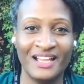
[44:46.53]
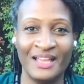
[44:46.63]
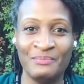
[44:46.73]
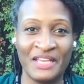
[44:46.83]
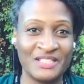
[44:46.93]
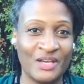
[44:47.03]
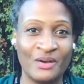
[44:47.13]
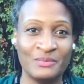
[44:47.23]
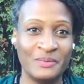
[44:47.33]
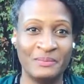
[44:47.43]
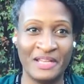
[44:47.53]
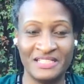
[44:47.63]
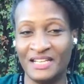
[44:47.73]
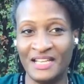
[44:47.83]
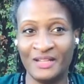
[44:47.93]
Mexico, I'm spending about
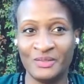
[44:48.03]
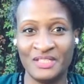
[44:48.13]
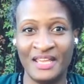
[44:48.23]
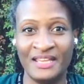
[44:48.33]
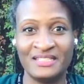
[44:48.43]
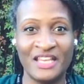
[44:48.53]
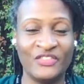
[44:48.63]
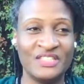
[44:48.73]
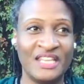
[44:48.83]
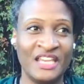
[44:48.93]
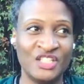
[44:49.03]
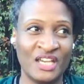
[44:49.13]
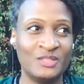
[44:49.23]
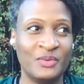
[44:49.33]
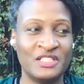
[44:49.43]
$10 a day. In Southeast Asia,
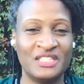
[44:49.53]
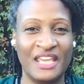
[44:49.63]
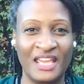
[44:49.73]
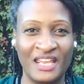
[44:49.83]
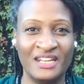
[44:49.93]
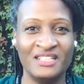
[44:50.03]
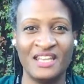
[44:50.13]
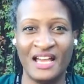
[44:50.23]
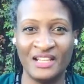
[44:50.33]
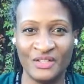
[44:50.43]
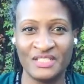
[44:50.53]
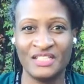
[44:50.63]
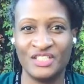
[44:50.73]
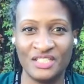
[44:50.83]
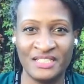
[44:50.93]
I spent
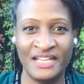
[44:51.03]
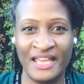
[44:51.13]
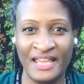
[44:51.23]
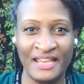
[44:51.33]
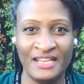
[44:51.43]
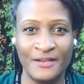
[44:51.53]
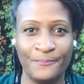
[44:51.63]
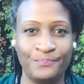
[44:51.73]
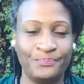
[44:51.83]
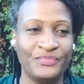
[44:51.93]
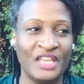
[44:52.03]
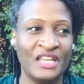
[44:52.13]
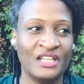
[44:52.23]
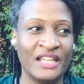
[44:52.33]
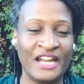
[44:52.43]
$10-ish a day.
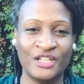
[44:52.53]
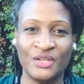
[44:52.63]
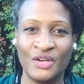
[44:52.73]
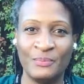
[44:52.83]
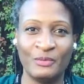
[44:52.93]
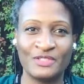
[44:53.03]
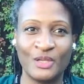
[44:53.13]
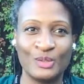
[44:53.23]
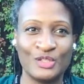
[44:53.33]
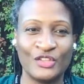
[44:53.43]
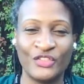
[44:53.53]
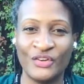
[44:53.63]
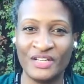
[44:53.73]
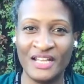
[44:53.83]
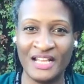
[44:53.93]
In a lot of Europe, it was closer to
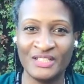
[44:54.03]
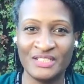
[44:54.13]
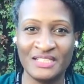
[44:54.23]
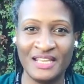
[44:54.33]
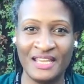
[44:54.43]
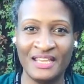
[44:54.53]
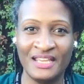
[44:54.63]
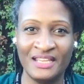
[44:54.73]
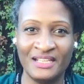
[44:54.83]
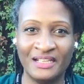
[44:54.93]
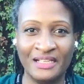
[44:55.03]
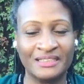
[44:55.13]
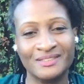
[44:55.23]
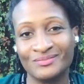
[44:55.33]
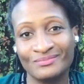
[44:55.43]
$30 a day.
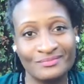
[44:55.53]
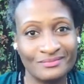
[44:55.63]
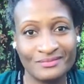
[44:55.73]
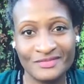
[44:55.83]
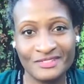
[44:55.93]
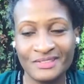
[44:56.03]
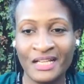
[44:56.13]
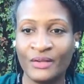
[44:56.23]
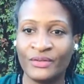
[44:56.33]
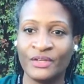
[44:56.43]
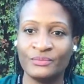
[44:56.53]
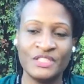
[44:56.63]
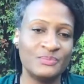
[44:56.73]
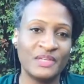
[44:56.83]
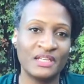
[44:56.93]
I don't know,
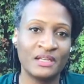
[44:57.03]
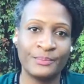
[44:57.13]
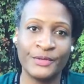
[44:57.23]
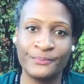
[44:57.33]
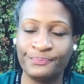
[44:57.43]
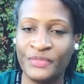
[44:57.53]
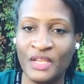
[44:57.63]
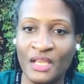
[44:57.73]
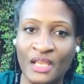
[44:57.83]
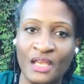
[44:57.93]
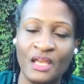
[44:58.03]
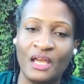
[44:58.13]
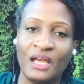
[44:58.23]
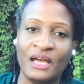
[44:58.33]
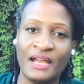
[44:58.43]
just pick a number.
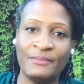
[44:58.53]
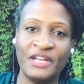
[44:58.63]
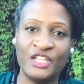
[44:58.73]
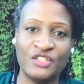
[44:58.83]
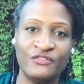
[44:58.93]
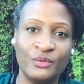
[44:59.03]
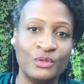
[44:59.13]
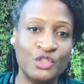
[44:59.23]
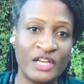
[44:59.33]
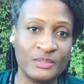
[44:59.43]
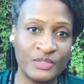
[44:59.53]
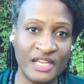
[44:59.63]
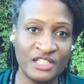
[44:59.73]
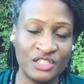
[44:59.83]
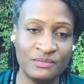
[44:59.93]
Accommodation, food,
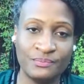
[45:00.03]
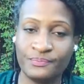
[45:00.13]
transportation,